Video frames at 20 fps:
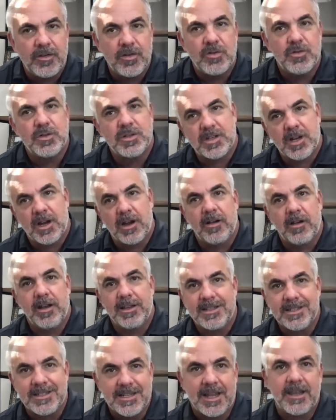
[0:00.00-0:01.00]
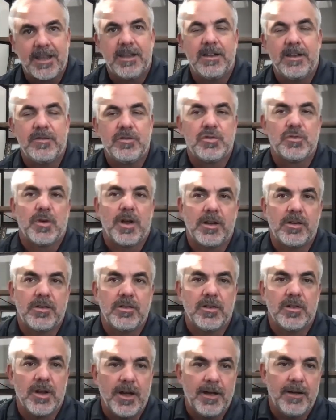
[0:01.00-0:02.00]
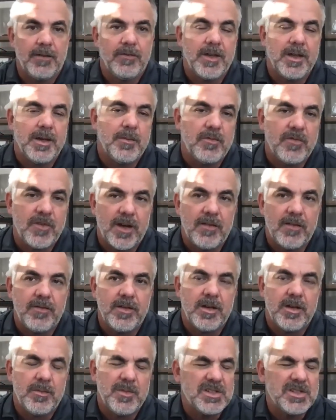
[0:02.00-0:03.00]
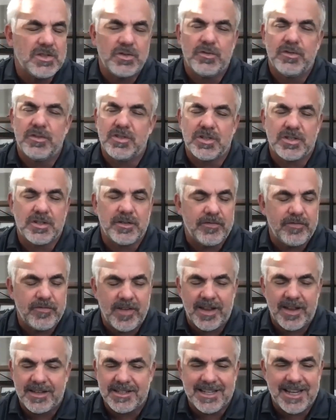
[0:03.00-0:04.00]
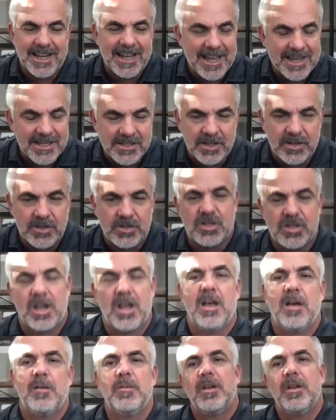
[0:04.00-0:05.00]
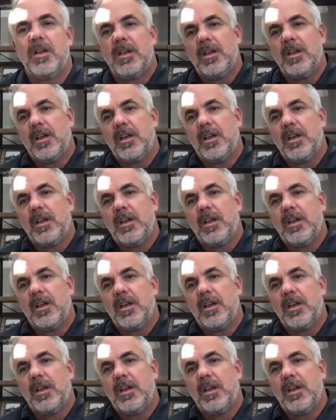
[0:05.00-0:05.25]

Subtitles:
who is our executive director of M5M, is doing just a fantastic job